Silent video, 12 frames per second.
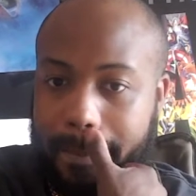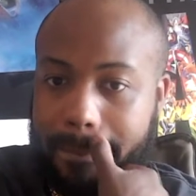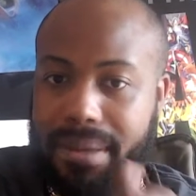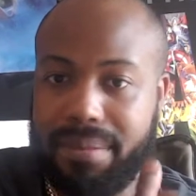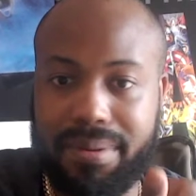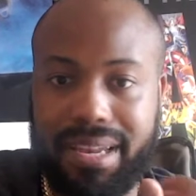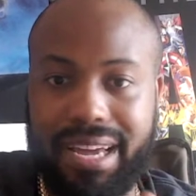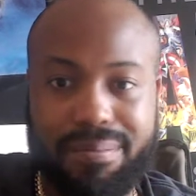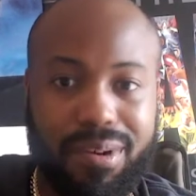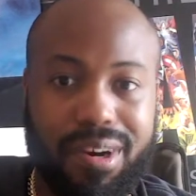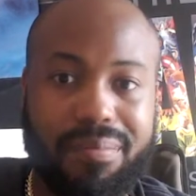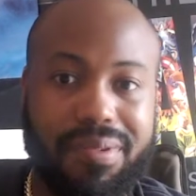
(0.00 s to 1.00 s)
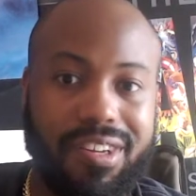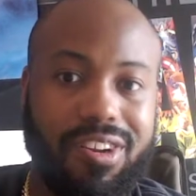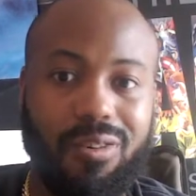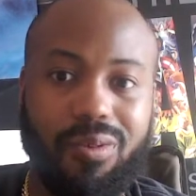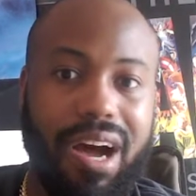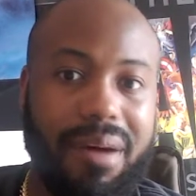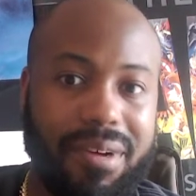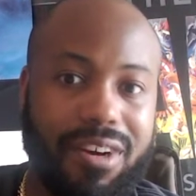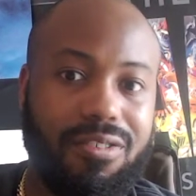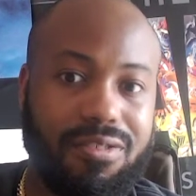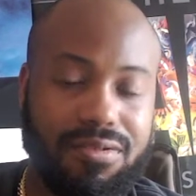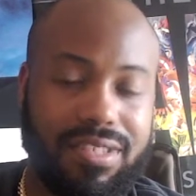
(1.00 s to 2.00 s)
people like Bumpy, why am I
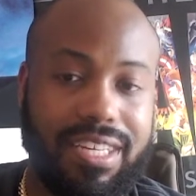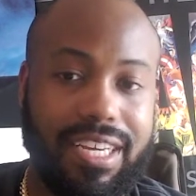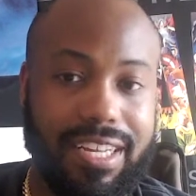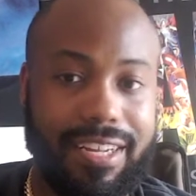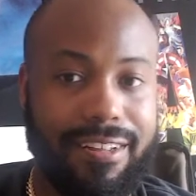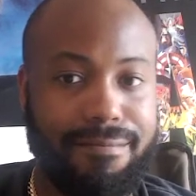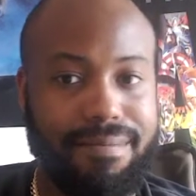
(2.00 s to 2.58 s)
going to go see it